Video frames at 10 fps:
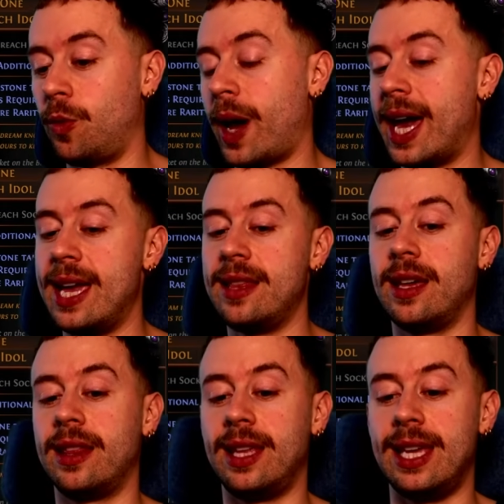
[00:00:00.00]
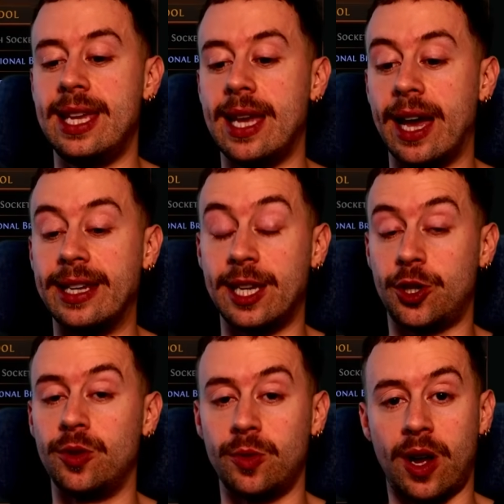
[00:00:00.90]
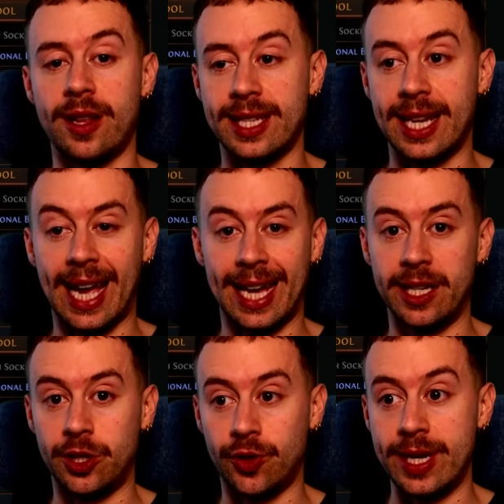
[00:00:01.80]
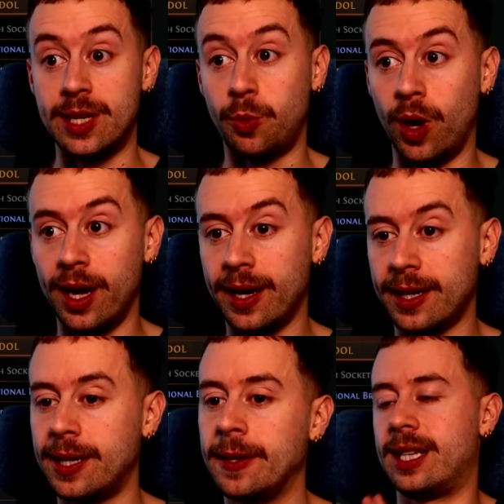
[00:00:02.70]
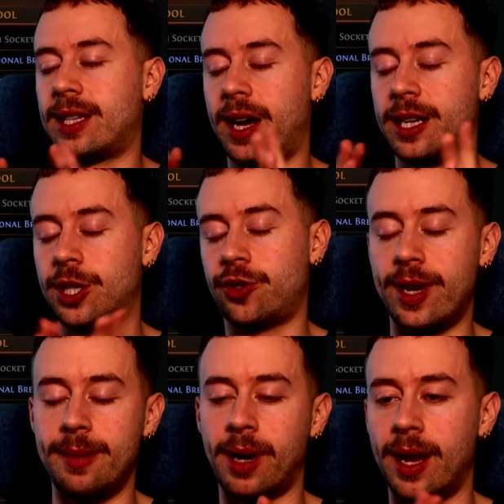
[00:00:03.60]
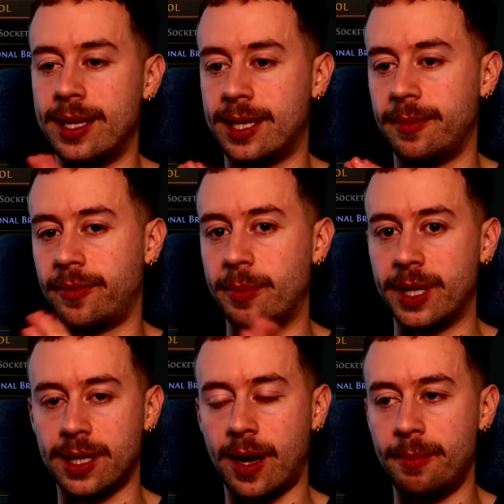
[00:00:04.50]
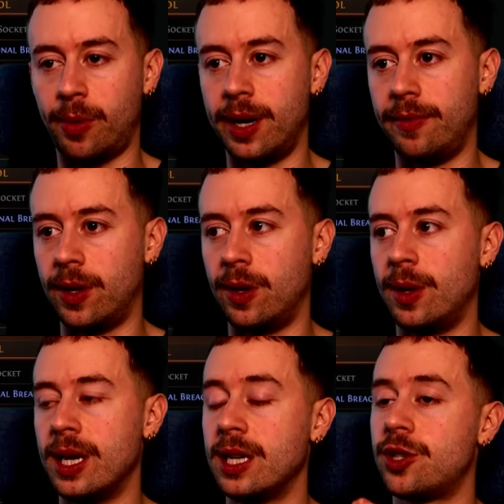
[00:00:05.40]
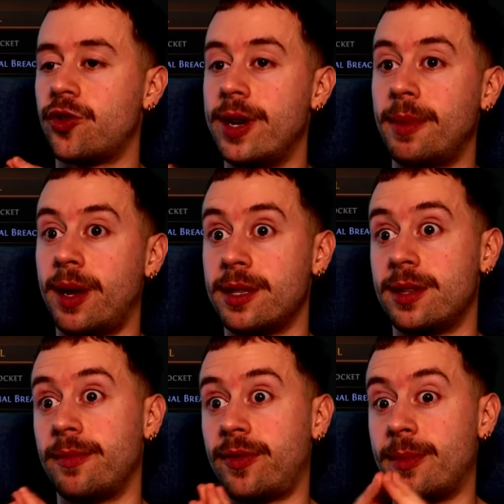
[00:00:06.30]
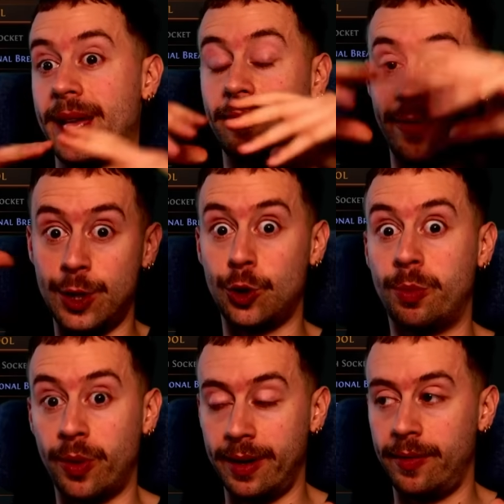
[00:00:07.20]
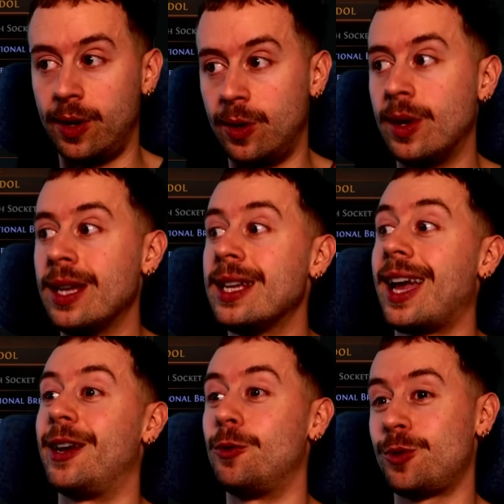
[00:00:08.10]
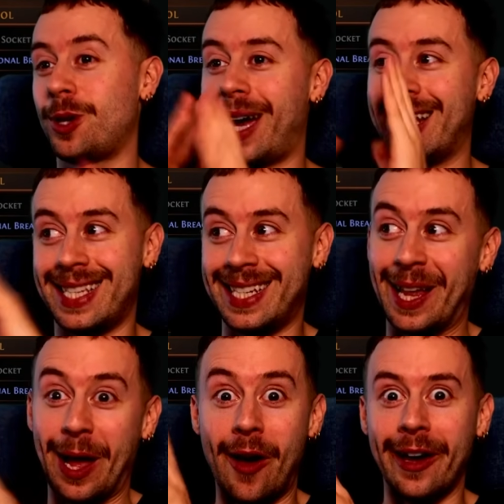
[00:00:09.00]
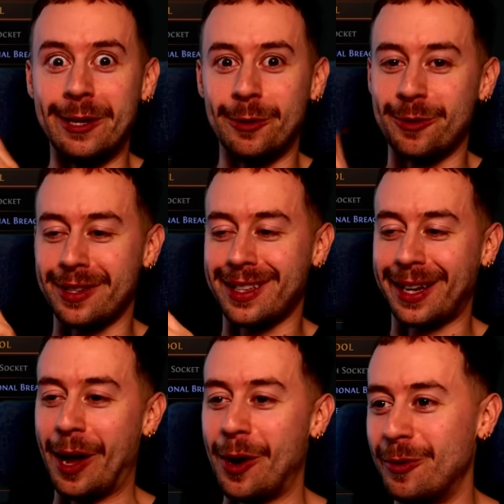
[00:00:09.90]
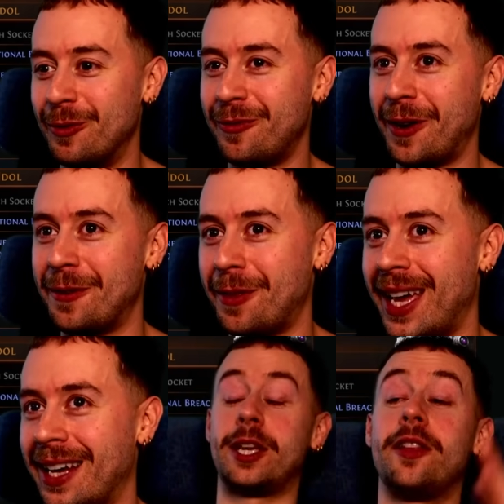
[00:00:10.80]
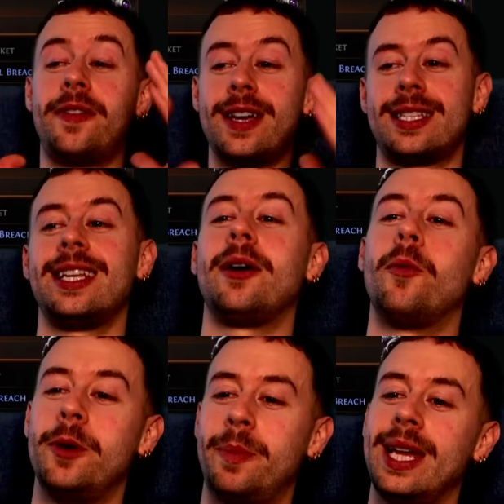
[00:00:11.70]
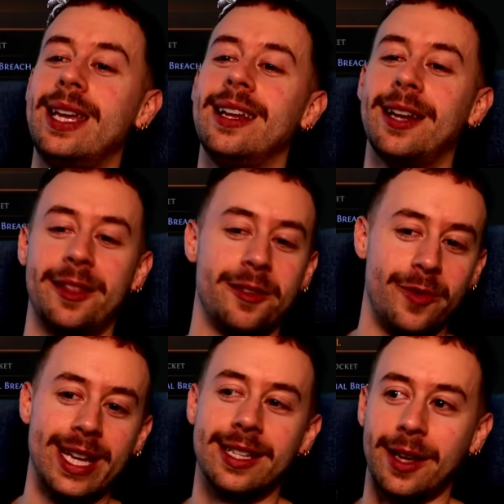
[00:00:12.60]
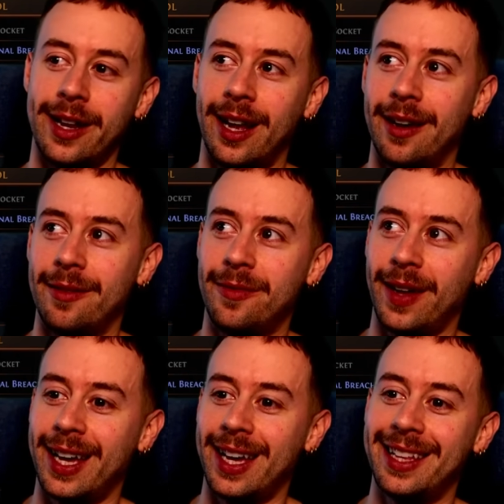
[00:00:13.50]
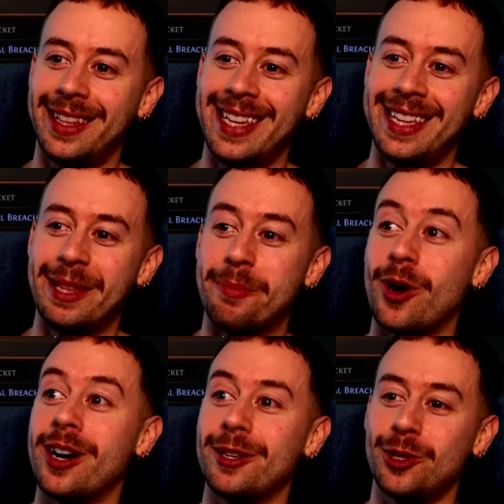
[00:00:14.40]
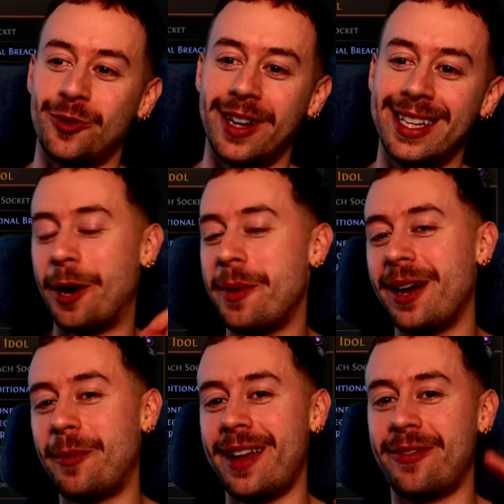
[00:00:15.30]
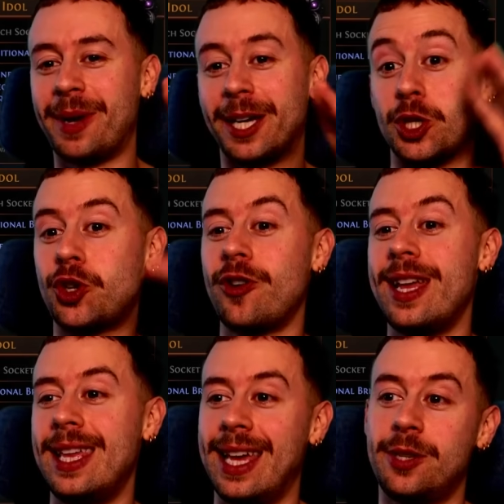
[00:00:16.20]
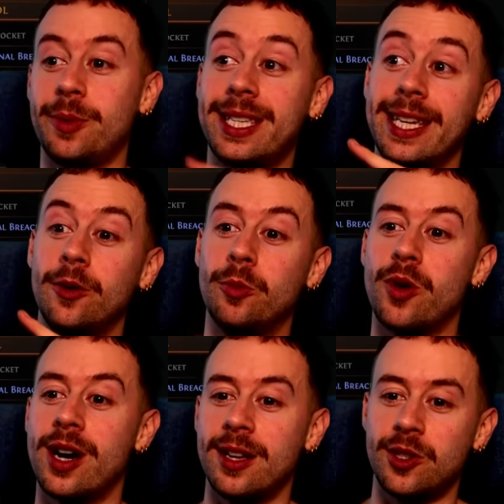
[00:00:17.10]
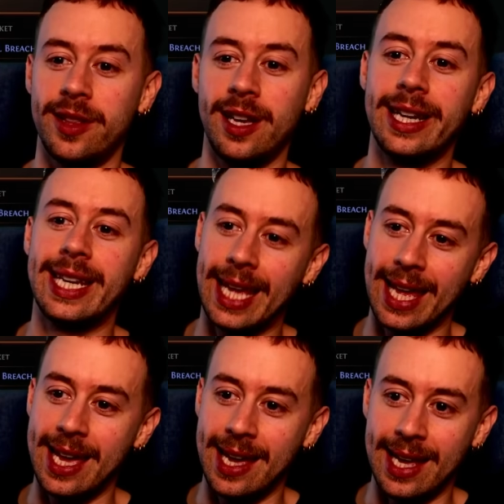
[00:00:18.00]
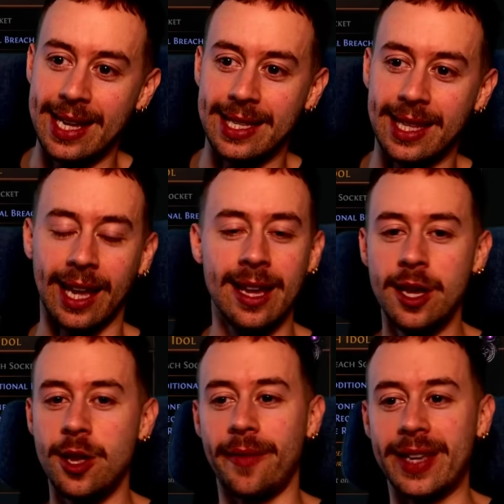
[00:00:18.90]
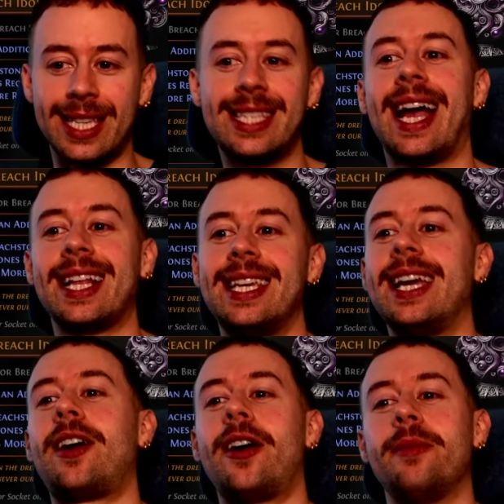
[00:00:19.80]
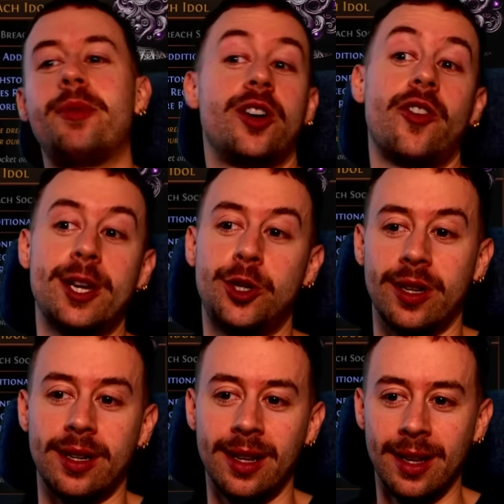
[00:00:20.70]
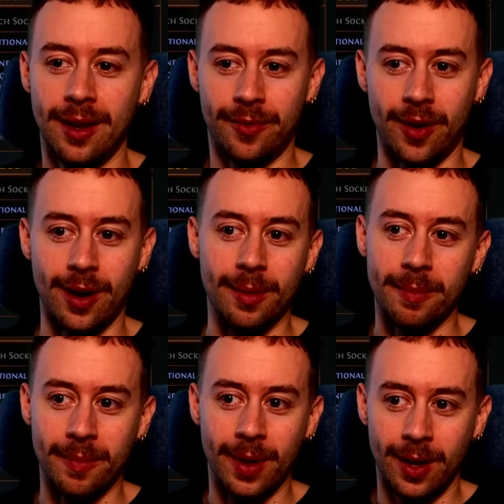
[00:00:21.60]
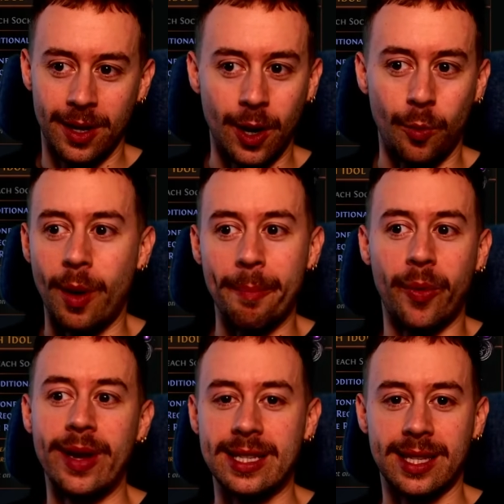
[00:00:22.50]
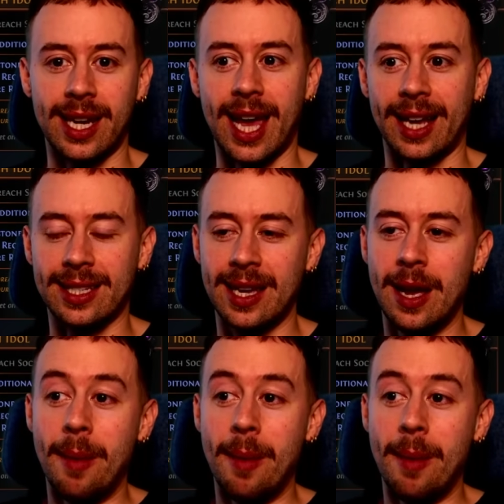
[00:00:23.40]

the way that the additional content atlas trees worked? This kind of streamlines them from a design point of view, streamlines them from a visual point of view, and then also adds in like idols as like a whole fun thing. So the first thing would be like the redesign of the branch, right? Going away from like a tree into a single branch. And the idea here is that you have a static kind of progression from, one point to the next.